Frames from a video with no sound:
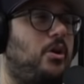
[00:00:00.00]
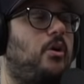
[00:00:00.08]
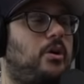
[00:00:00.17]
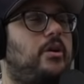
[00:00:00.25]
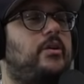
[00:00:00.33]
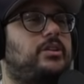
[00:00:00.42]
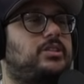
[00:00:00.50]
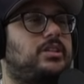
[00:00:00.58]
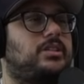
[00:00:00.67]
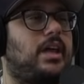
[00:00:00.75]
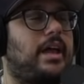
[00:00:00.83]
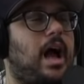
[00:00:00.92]
or, or it's
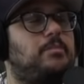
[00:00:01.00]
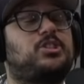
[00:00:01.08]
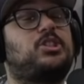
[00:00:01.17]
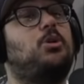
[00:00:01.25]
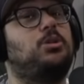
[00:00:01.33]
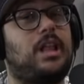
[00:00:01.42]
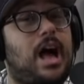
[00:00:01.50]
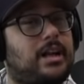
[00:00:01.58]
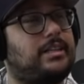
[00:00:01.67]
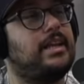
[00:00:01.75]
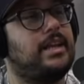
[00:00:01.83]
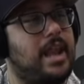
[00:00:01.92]
just like, I'm so locked in